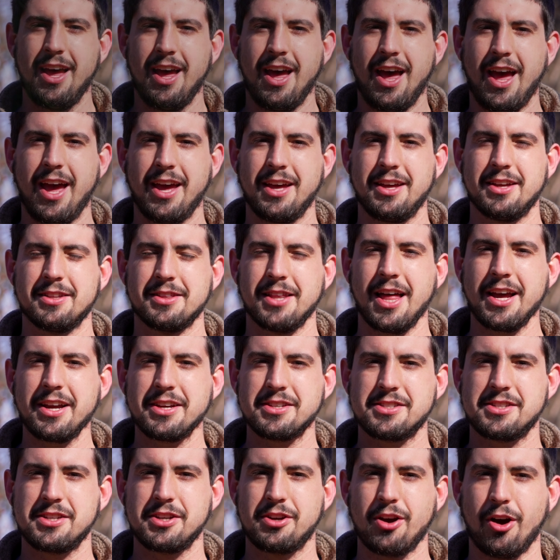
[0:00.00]
a
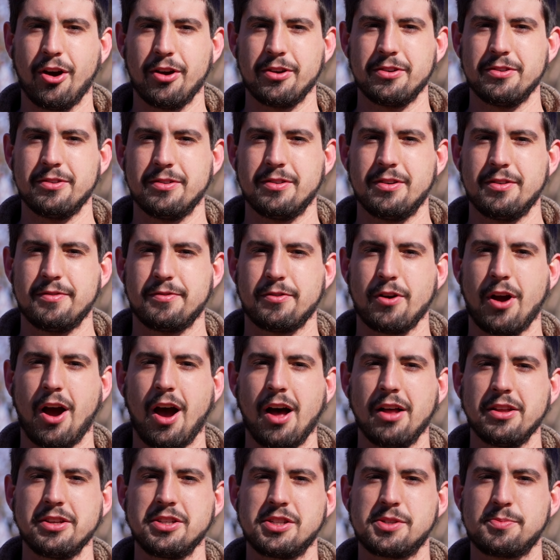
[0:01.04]
legacy garden for
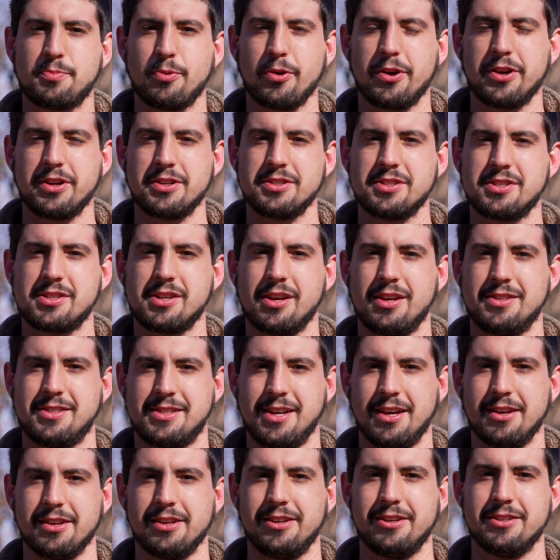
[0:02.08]
Holly Springs
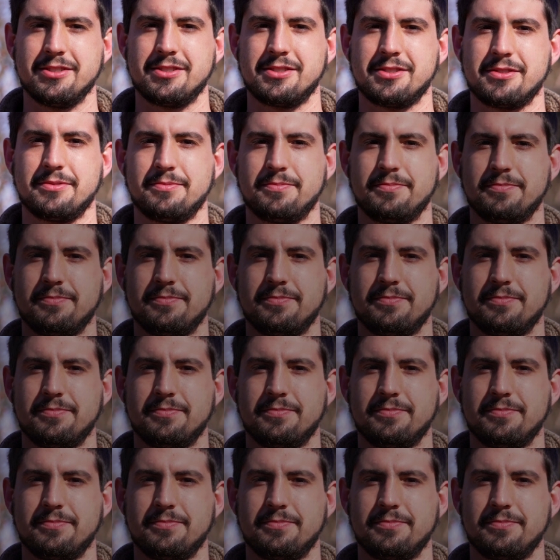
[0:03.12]
azaleas.